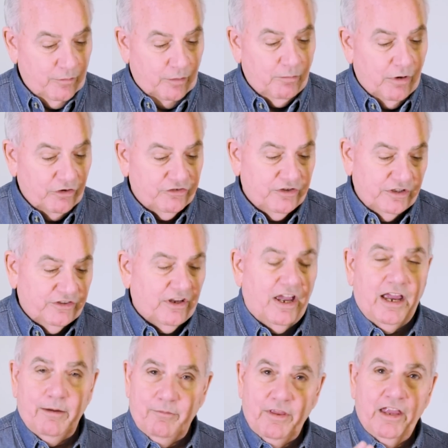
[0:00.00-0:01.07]
But most of the
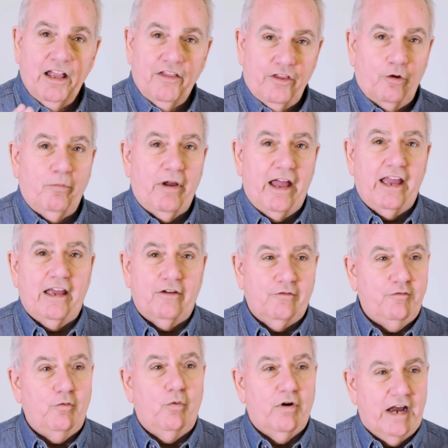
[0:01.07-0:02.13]
time, they'll buy it
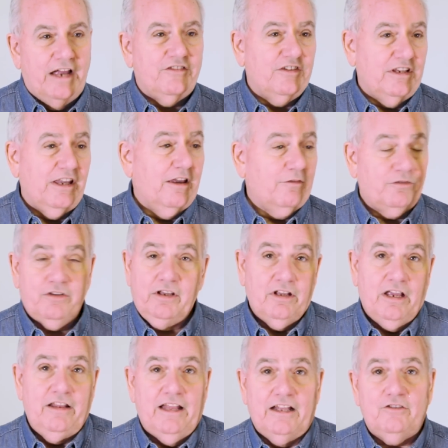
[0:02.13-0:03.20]
as a gift,
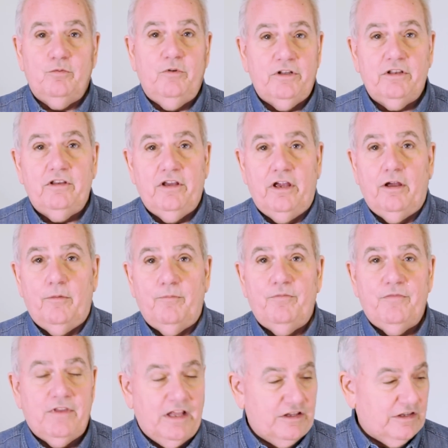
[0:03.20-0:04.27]
and that's what
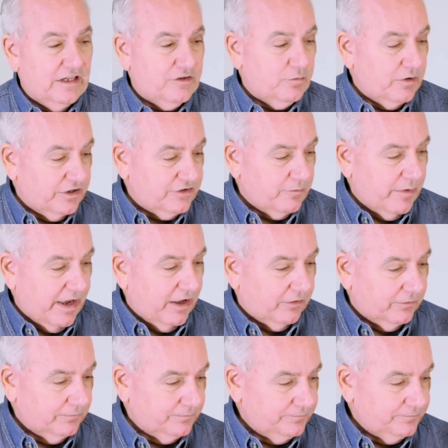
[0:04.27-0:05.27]
it's about.